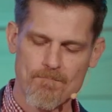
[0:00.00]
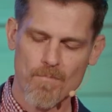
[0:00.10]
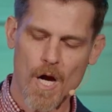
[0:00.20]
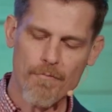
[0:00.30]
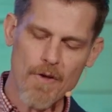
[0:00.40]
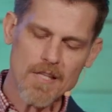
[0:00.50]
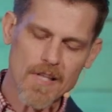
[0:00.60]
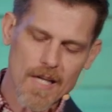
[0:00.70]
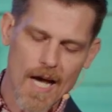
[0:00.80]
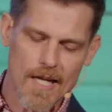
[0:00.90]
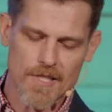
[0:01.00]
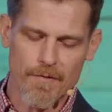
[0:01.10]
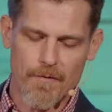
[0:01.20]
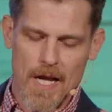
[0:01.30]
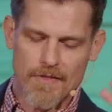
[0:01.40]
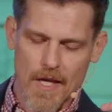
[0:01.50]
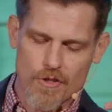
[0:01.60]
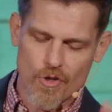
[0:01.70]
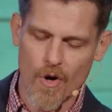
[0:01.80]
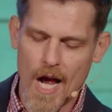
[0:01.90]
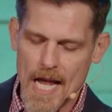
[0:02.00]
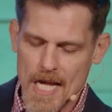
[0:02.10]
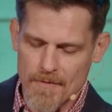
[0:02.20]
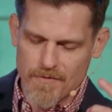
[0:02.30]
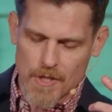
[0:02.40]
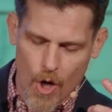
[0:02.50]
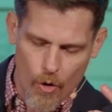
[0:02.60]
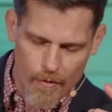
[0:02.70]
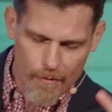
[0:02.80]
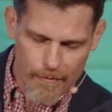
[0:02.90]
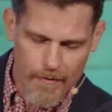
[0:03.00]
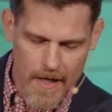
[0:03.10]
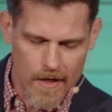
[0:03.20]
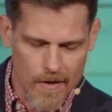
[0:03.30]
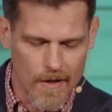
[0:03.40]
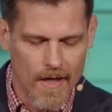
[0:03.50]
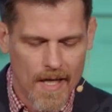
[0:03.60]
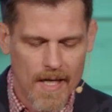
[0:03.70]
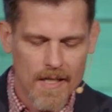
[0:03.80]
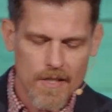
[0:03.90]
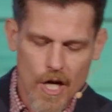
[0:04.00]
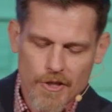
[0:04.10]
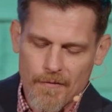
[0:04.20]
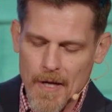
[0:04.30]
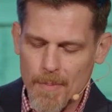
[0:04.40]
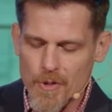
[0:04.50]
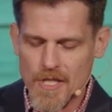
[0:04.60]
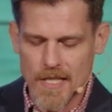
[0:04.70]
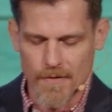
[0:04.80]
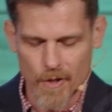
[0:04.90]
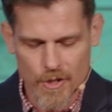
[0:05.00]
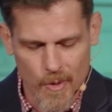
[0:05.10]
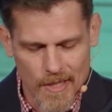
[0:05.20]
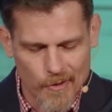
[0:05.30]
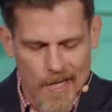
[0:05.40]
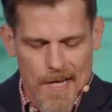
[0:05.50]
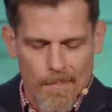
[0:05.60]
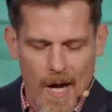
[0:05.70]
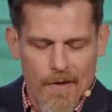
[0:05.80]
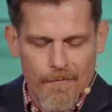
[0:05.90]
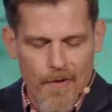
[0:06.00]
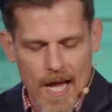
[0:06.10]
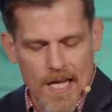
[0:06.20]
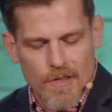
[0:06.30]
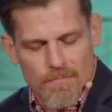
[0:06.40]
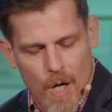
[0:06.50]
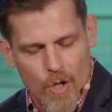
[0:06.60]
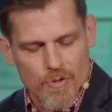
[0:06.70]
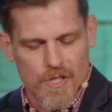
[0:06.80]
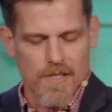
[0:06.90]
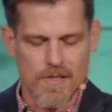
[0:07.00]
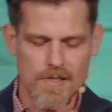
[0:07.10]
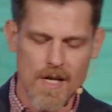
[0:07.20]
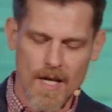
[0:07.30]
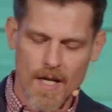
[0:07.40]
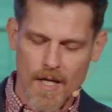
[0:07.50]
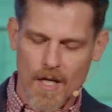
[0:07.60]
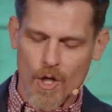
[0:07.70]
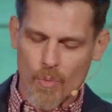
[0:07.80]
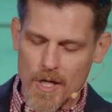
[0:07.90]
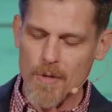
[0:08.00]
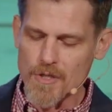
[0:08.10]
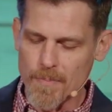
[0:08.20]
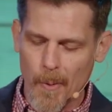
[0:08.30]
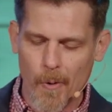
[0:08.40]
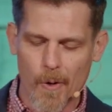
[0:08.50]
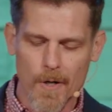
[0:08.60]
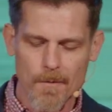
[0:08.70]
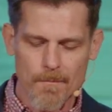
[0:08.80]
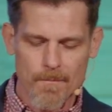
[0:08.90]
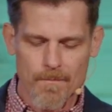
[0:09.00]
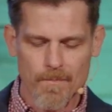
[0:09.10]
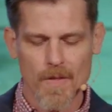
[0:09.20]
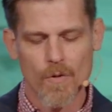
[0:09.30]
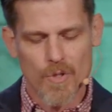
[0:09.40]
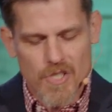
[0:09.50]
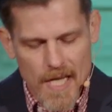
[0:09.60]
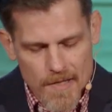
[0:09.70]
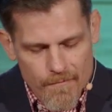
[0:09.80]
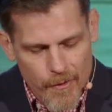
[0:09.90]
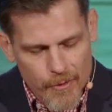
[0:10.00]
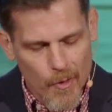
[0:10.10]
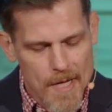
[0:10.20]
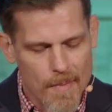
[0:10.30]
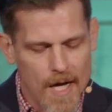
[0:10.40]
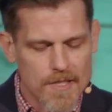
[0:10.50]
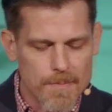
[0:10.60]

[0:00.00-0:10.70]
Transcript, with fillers: Our faith in God is a faith that triumphs over fear. The author of Hebrews says in verse 23 By faith, Moses, when he was born, was hidden for three months